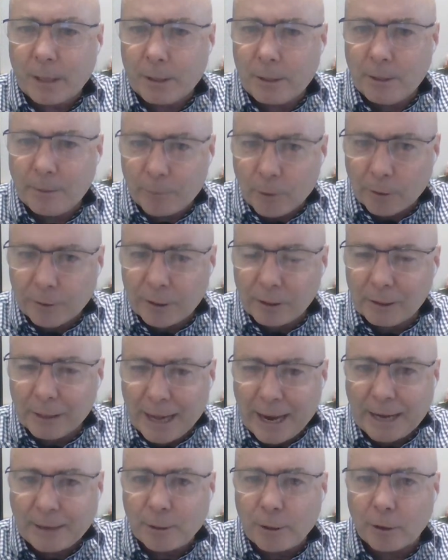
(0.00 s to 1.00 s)
you've got the
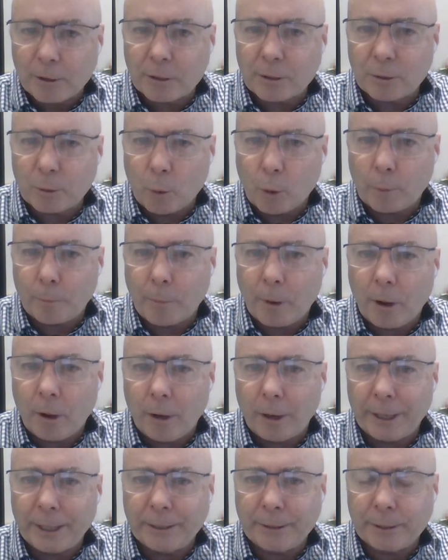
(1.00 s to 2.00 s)
land cost thought
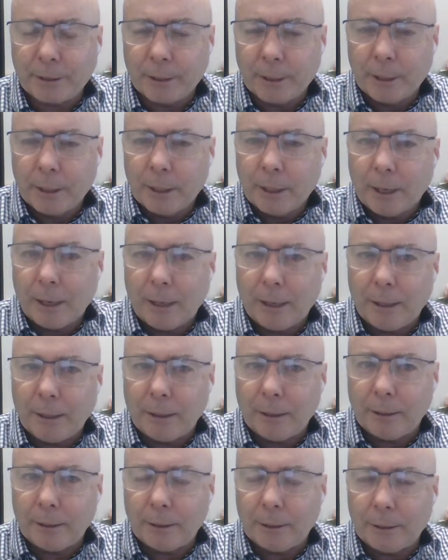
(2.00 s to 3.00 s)
behind,
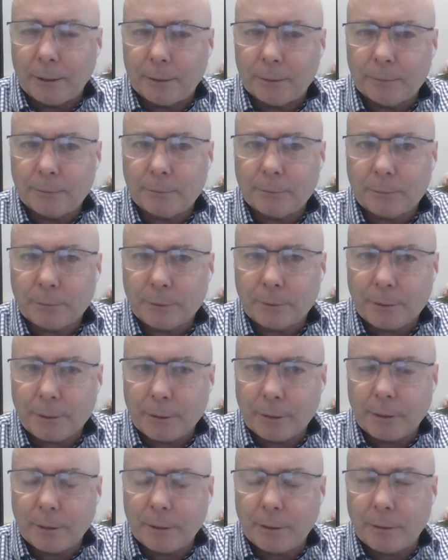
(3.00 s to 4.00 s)
first
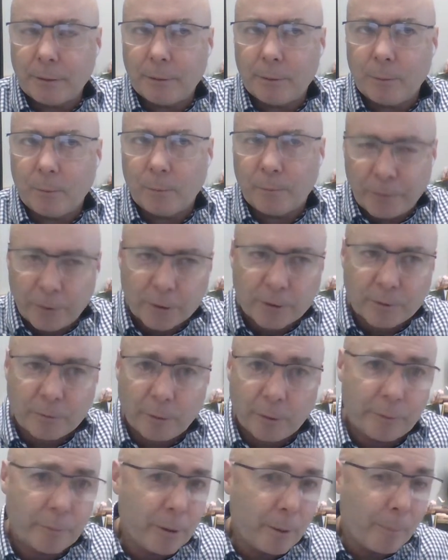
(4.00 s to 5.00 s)
of
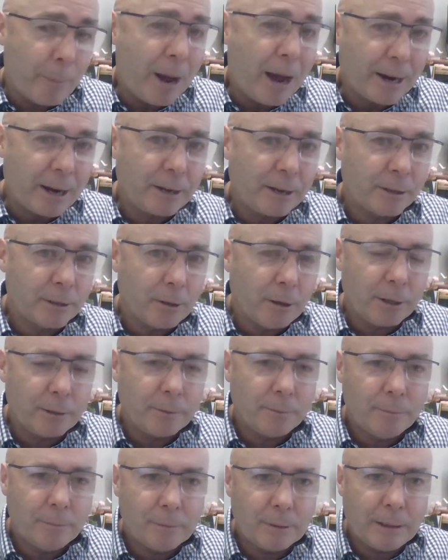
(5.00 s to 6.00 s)
all, the parking side.
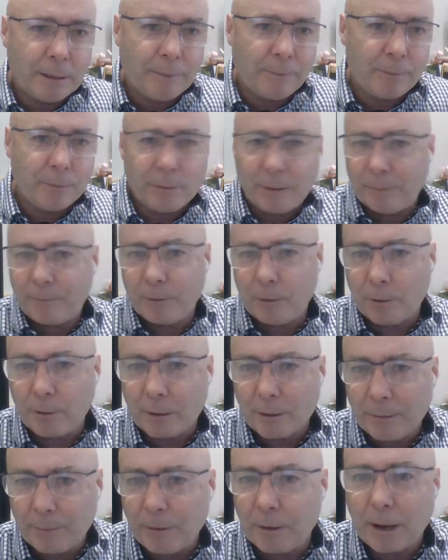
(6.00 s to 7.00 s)
If
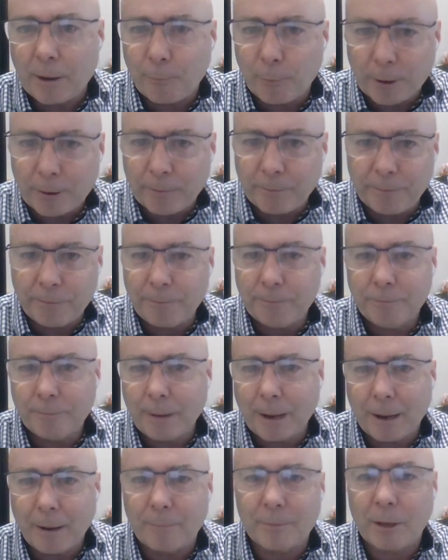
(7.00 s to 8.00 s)
you get rid of
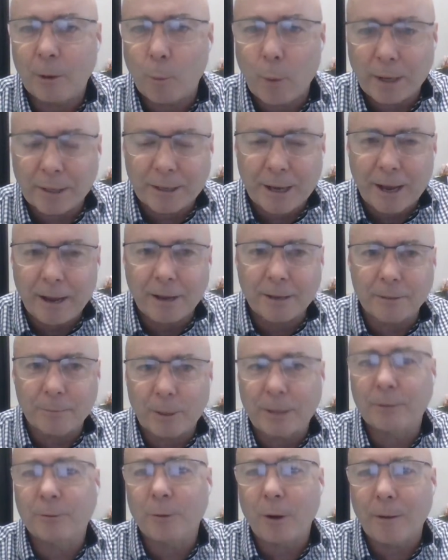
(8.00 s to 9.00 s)
one
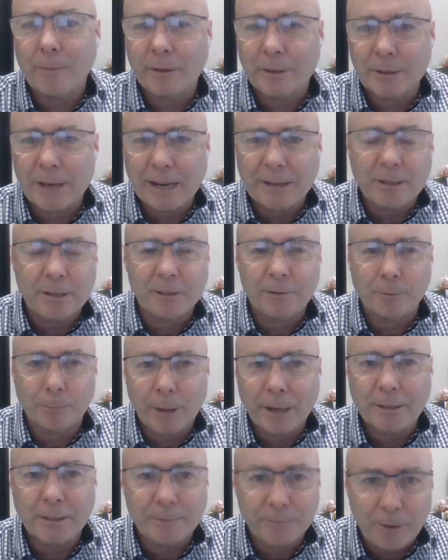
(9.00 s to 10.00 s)
driverless taxi is
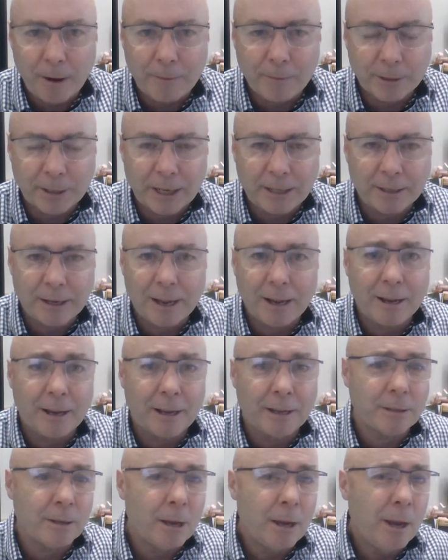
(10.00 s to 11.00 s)
replacing 5 or 10
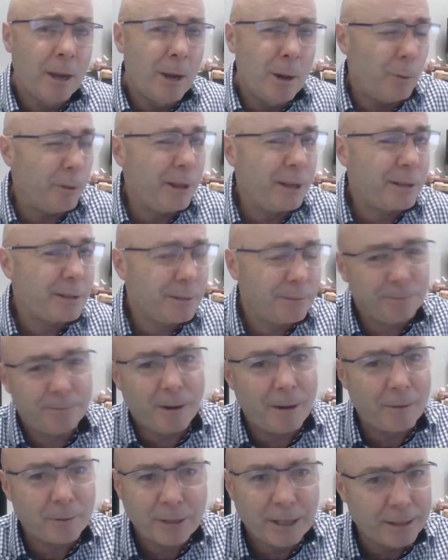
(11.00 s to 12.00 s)
cars, well, that's
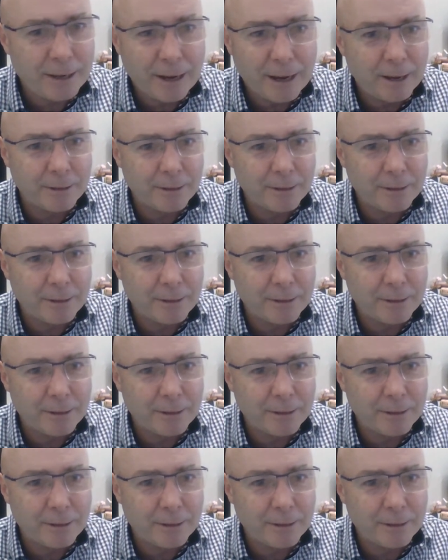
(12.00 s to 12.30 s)
5 or 10